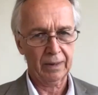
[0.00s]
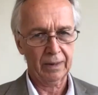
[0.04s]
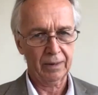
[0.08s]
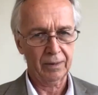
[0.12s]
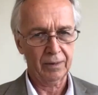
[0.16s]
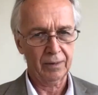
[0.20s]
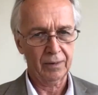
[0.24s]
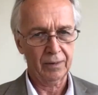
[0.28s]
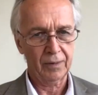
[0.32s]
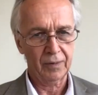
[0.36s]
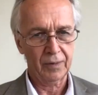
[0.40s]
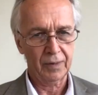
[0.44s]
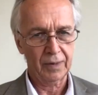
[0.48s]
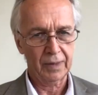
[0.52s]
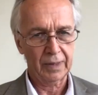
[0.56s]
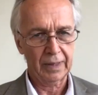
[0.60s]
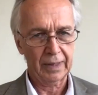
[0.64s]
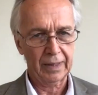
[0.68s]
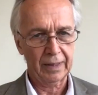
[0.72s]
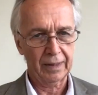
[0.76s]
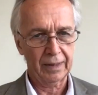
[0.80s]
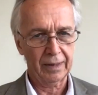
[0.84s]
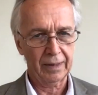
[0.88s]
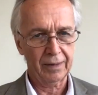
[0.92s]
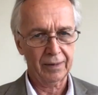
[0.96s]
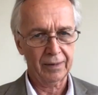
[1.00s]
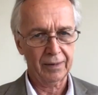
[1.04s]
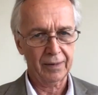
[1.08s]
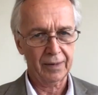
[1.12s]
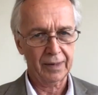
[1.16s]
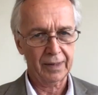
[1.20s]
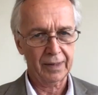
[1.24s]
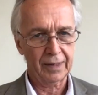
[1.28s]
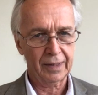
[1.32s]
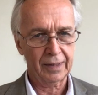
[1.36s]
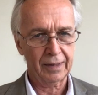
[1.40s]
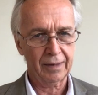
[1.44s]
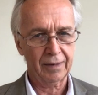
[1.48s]
Who's at the door? Oh,
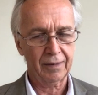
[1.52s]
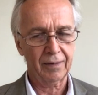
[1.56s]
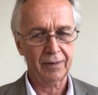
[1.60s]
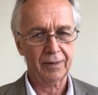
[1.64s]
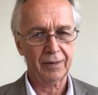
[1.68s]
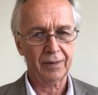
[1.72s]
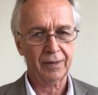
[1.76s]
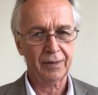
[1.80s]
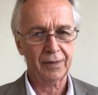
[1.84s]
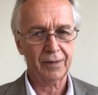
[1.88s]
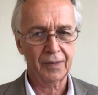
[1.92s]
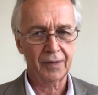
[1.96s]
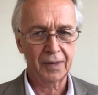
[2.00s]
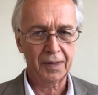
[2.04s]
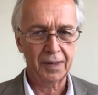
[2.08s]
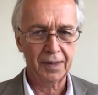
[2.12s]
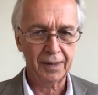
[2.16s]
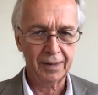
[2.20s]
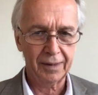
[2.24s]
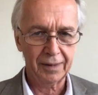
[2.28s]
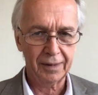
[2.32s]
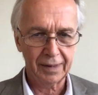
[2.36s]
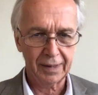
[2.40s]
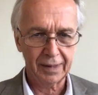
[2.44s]
Marco will have to get it.